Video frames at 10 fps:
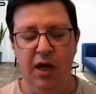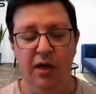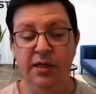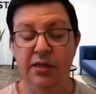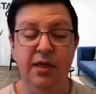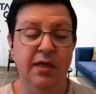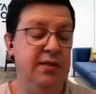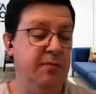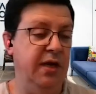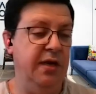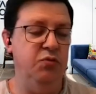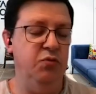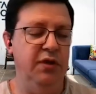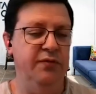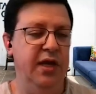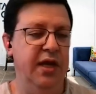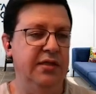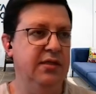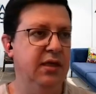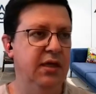Uh, in that case, sometimes we'll even
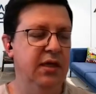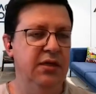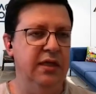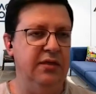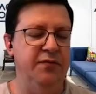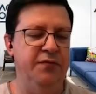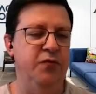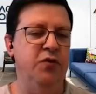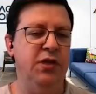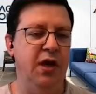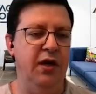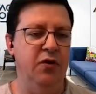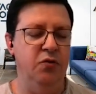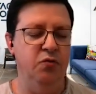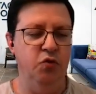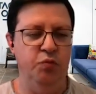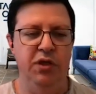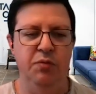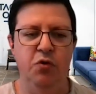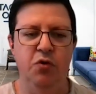ask, that the first hire would
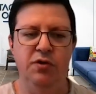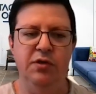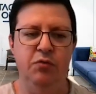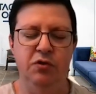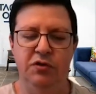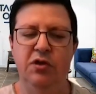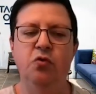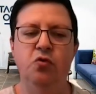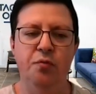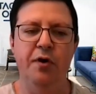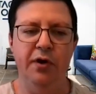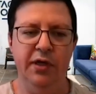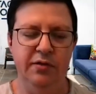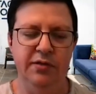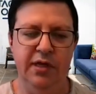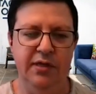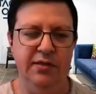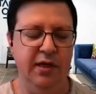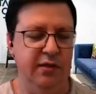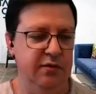be more someone on the go to market and
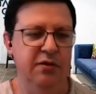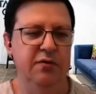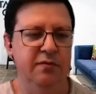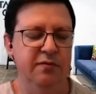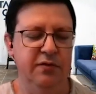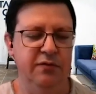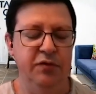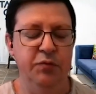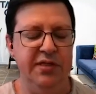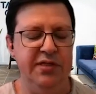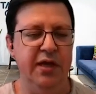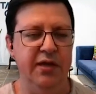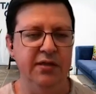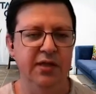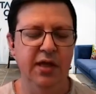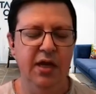sales side, their, their VP sale.